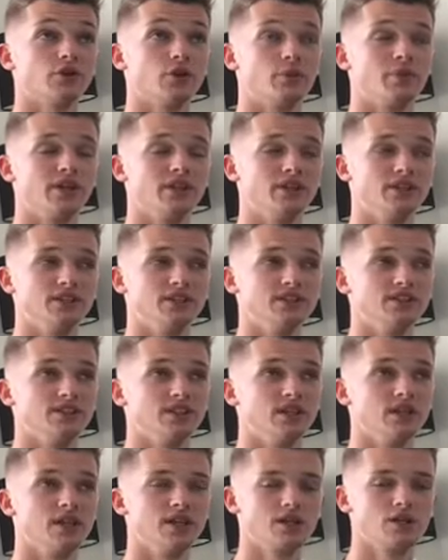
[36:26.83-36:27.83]
and the
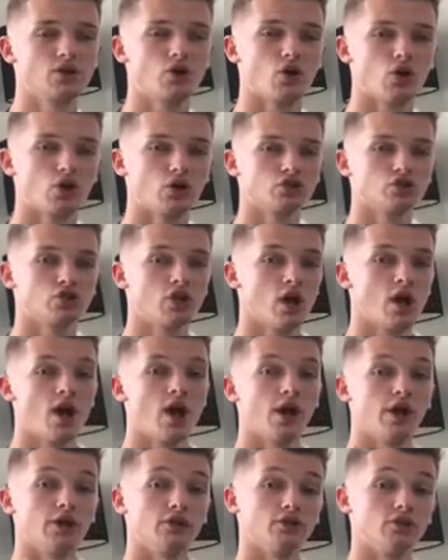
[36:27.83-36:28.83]
PGCE course,
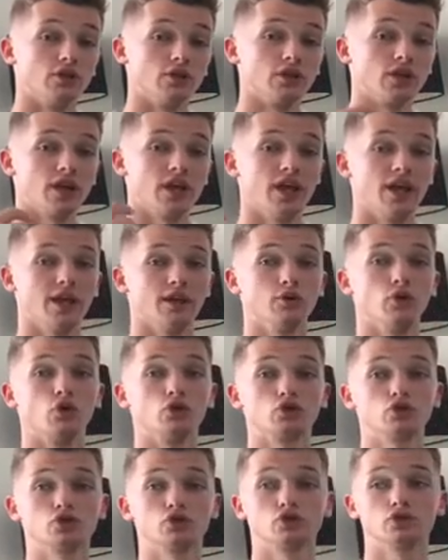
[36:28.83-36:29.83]
and it
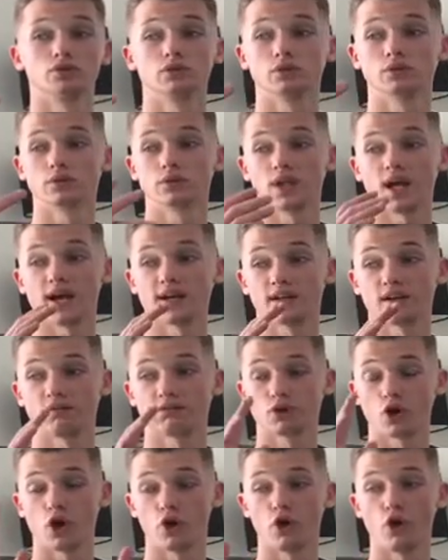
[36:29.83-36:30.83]
looks like
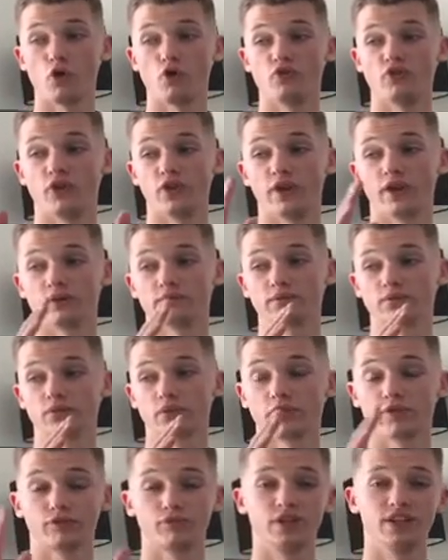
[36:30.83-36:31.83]
I've gone over the
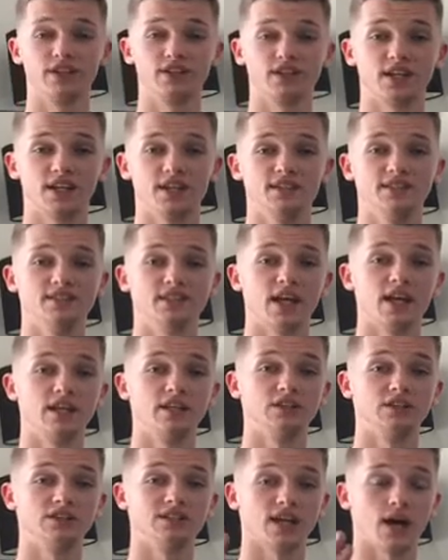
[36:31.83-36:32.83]
3 key
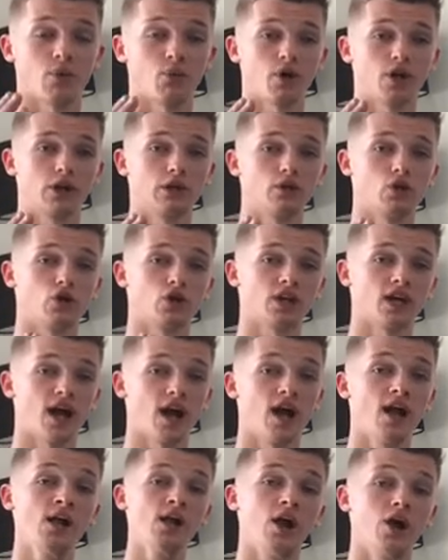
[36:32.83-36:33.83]
stages that I want to look
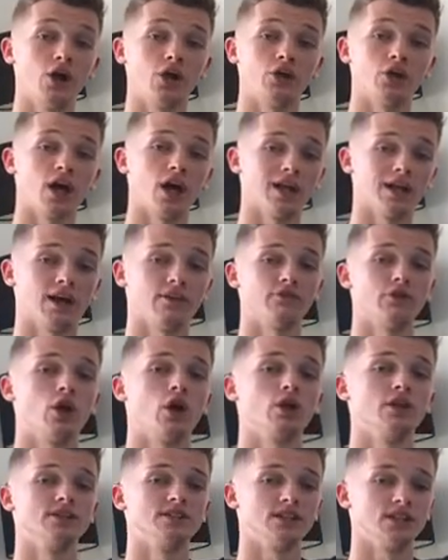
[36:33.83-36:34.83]
at, and that I'll have
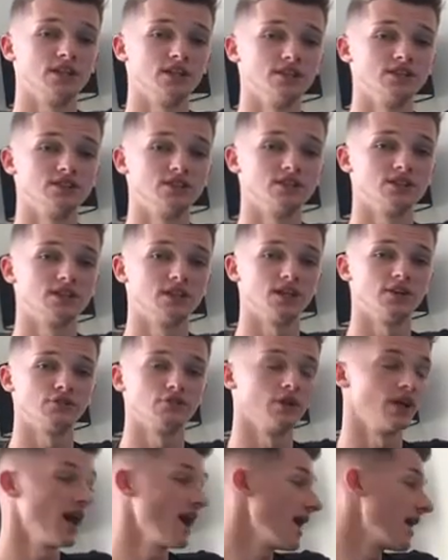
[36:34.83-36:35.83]
knowledge in each
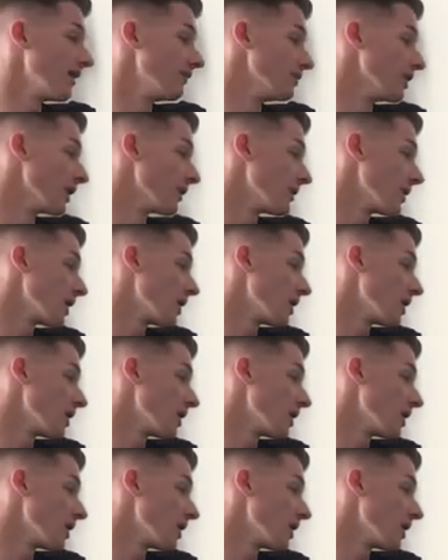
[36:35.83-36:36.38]
different area.